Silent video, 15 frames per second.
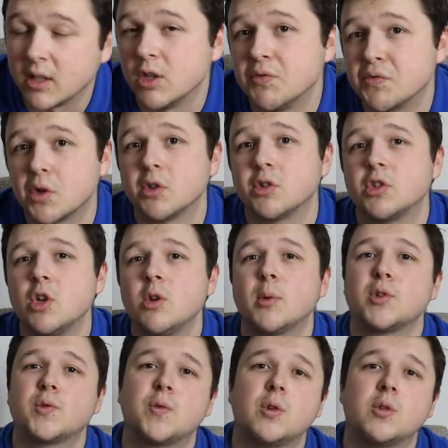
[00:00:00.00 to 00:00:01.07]
You've got too
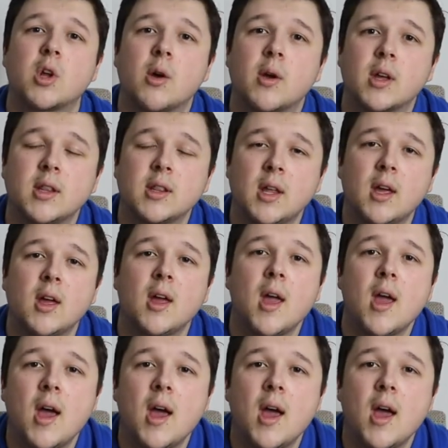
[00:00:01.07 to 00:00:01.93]
much food going in there.